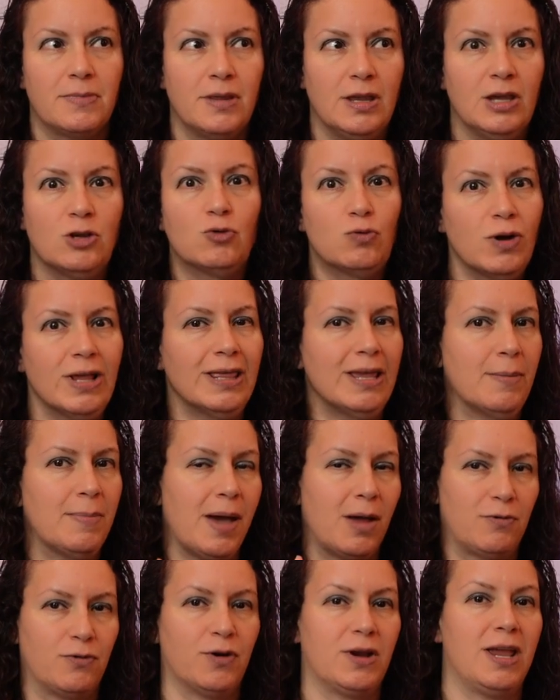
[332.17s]
is really
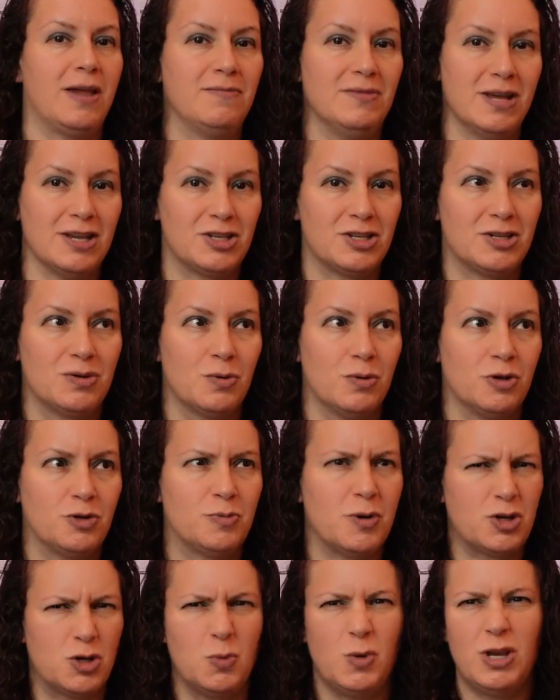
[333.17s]
about forgiveness,
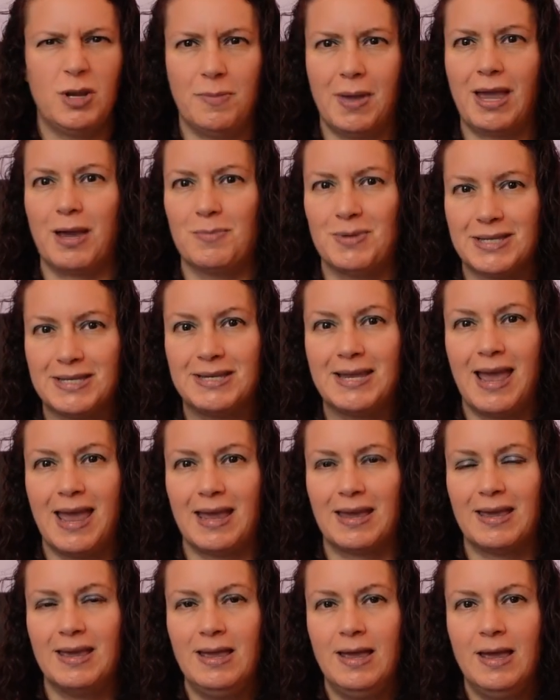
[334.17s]
especially when you make a
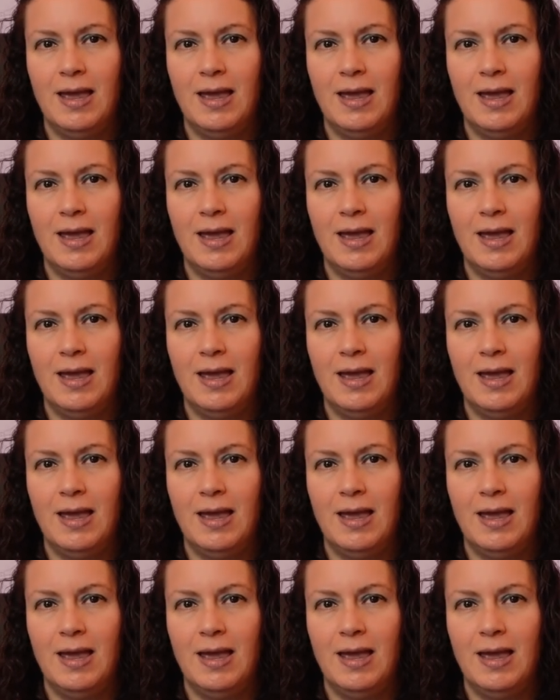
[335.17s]
mistake